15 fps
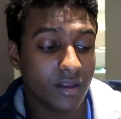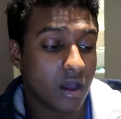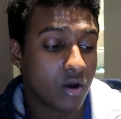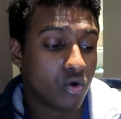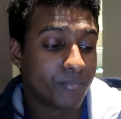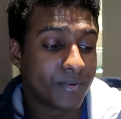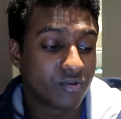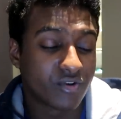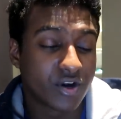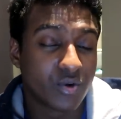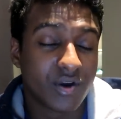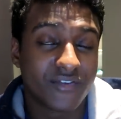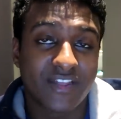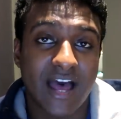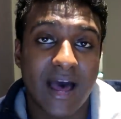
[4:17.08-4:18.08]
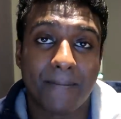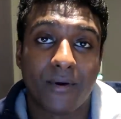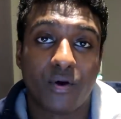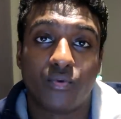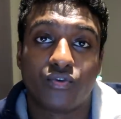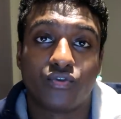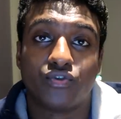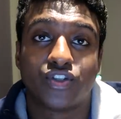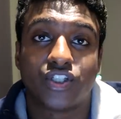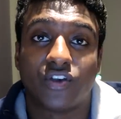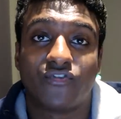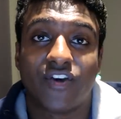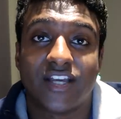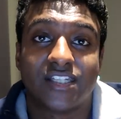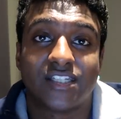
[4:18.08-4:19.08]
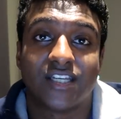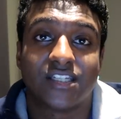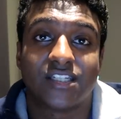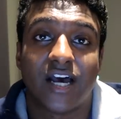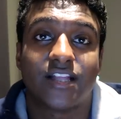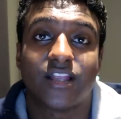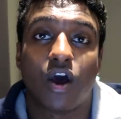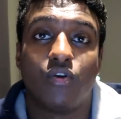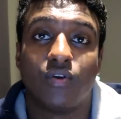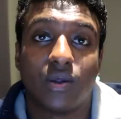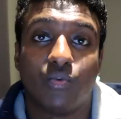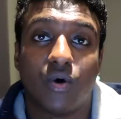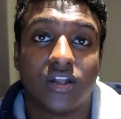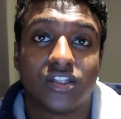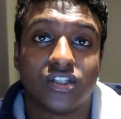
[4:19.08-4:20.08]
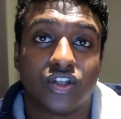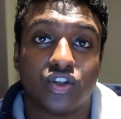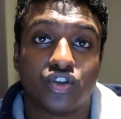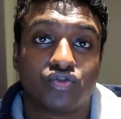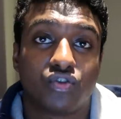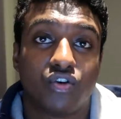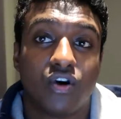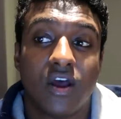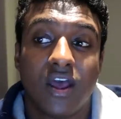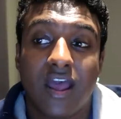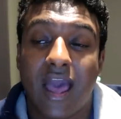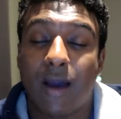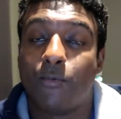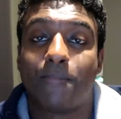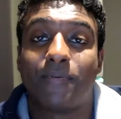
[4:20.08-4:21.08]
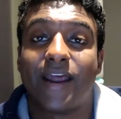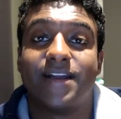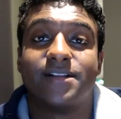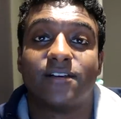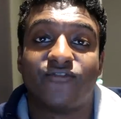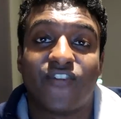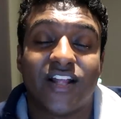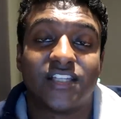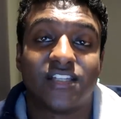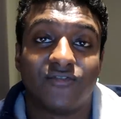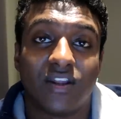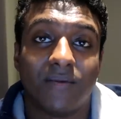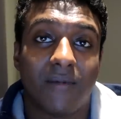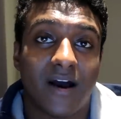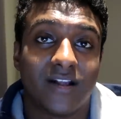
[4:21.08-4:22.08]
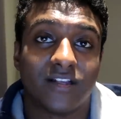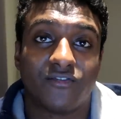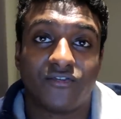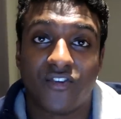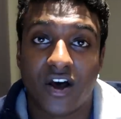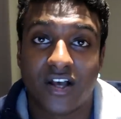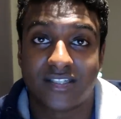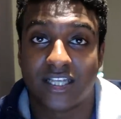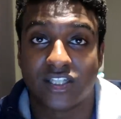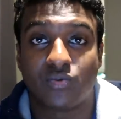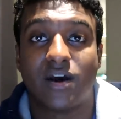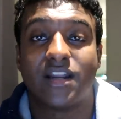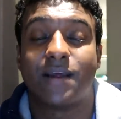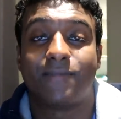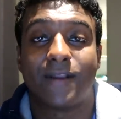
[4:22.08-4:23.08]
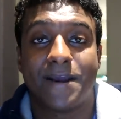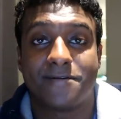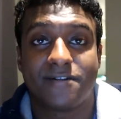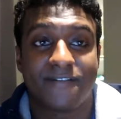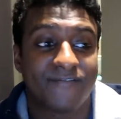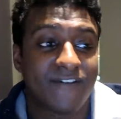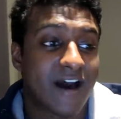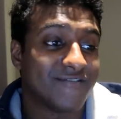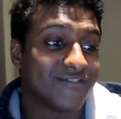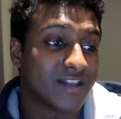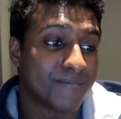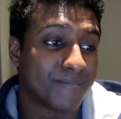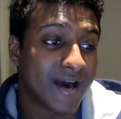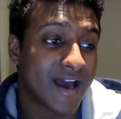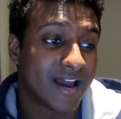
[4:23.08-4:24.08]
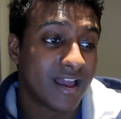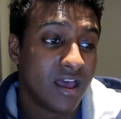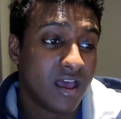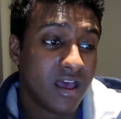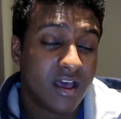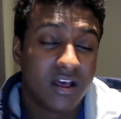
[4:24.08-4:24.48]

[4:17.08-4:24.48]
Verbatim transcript: I will be real with that, but we're also facing a side that only wanted a draw, and we're playing defensively minded first. That's why they played with a five at the back.